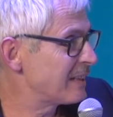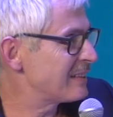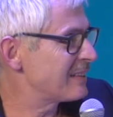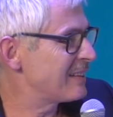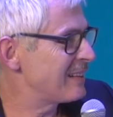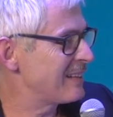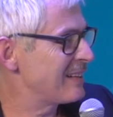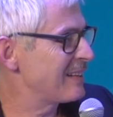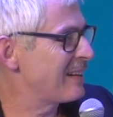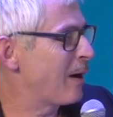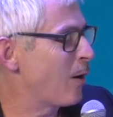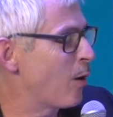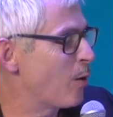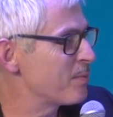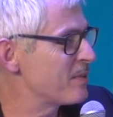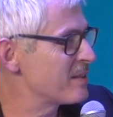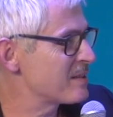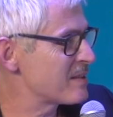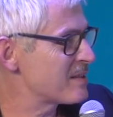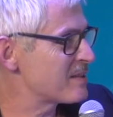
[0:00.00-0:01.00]
Uh, I hope
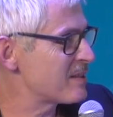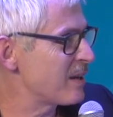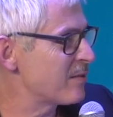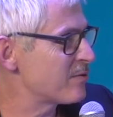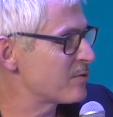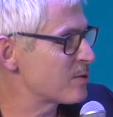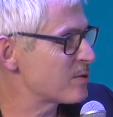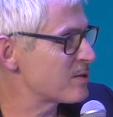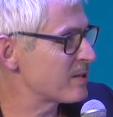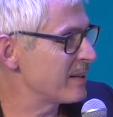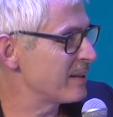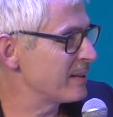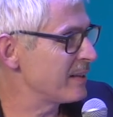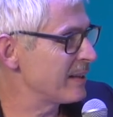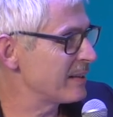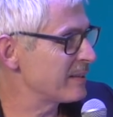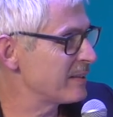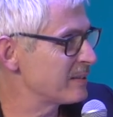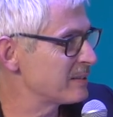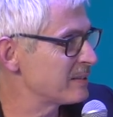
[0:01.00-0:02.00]
this is safe to say
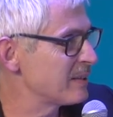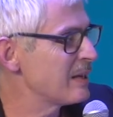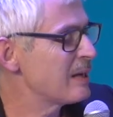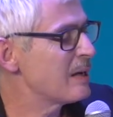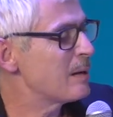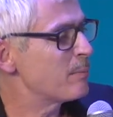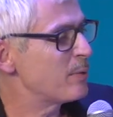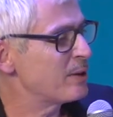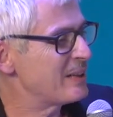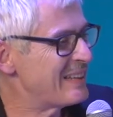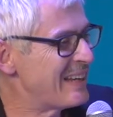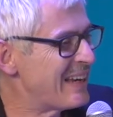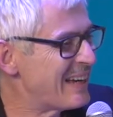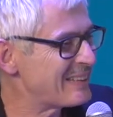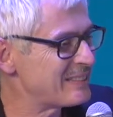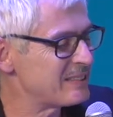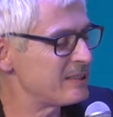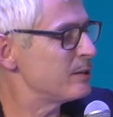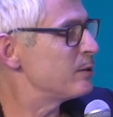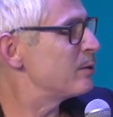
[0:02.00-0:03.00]
like this. But
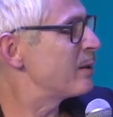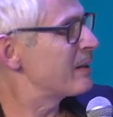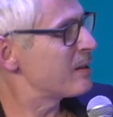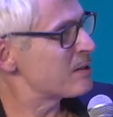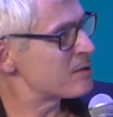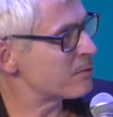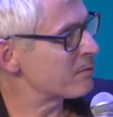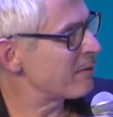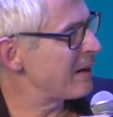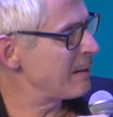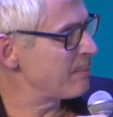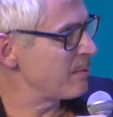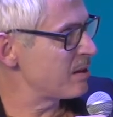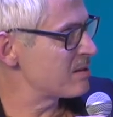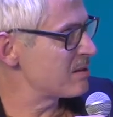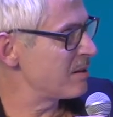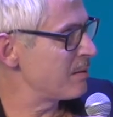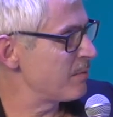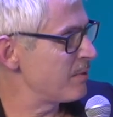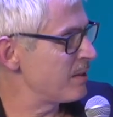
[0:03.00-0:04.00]
yet, you are describing
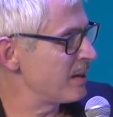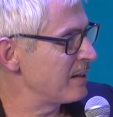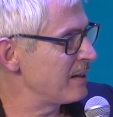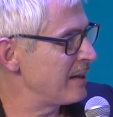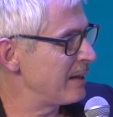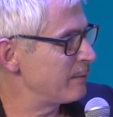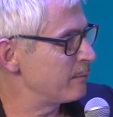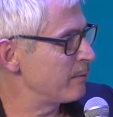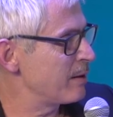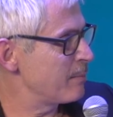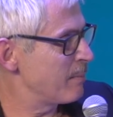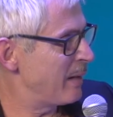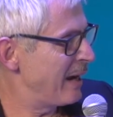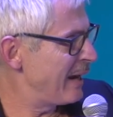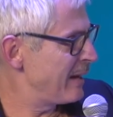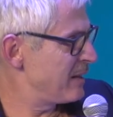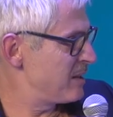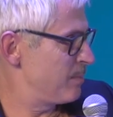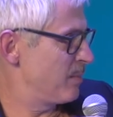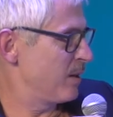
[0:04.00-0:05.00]
something that
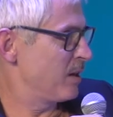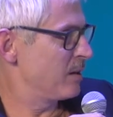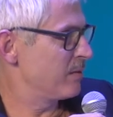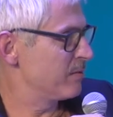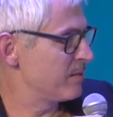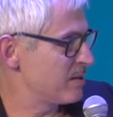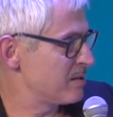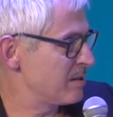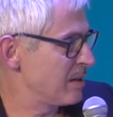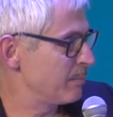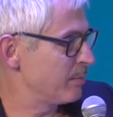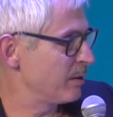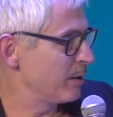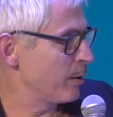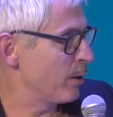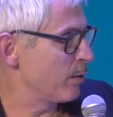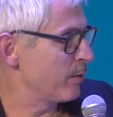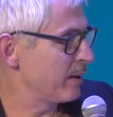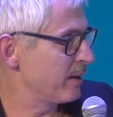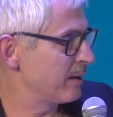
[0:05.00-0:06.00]
reminds me of this
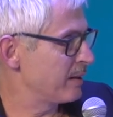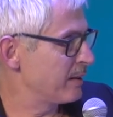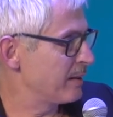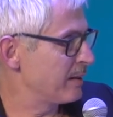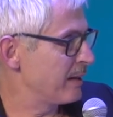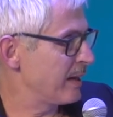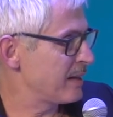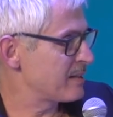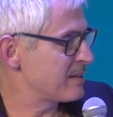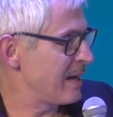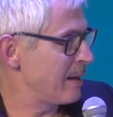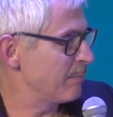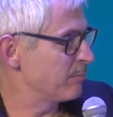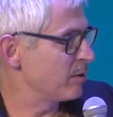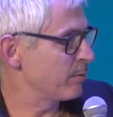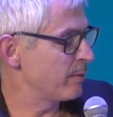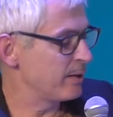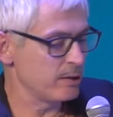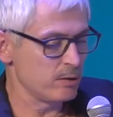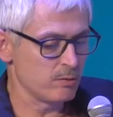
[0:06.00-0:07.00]
Napoleonic uh, example.
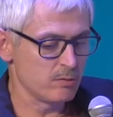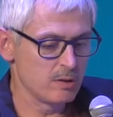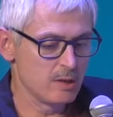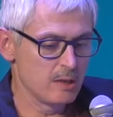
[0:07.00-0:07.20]
When you